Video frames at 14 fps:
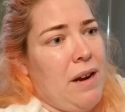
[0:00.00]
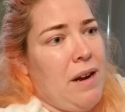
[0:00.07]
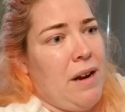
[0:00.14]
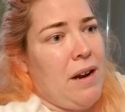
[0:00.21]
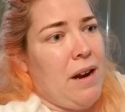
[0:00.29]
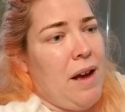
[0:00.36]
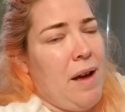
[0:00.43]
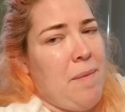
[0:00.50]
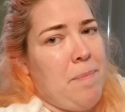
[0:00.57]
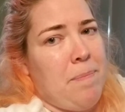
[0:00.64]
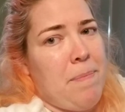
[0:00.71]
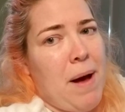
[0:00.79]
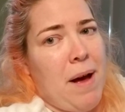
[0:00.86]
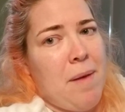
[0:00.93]

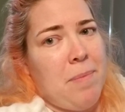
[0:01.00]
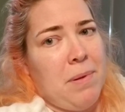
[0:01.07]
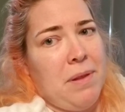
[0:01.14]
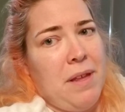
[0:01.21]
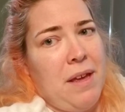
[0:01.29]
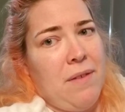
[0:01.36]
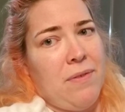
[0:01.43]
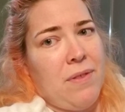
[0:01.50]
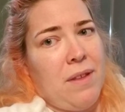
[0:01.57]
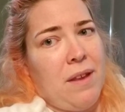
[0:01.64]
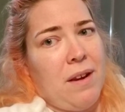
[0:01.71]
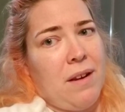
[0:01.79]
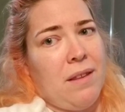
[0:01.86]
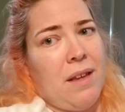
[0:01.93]
I believe
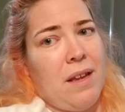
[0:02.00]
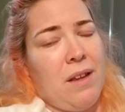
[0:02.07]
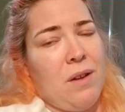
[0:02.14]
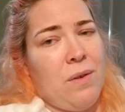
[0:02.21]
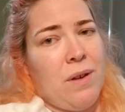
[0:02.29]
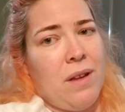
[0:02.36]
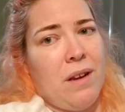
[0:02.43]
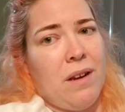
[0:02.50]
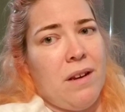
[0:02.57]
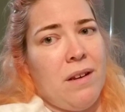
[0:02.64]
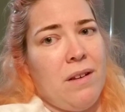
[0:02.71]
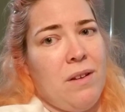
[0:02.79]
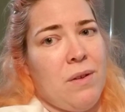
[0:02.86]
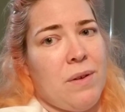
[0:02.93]
that you
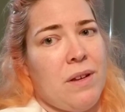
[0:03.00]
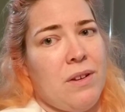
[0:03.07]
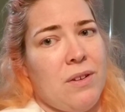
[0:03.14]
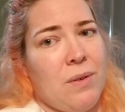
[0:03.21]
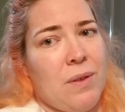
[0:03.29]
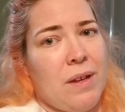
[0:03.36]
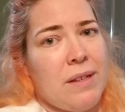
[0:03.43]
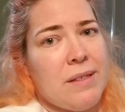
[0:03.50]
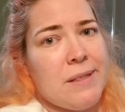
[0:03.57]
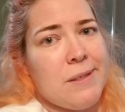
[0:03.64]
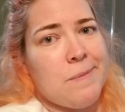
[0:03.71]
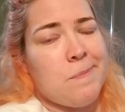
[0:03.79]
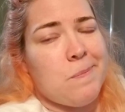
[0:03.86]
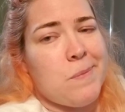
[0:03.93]
can do
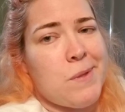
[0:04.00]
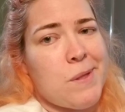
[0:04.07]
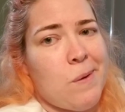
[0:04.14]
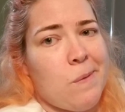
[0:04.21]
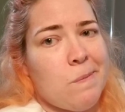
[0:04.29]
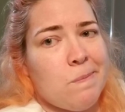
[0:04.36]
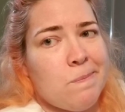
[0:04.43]
this. So,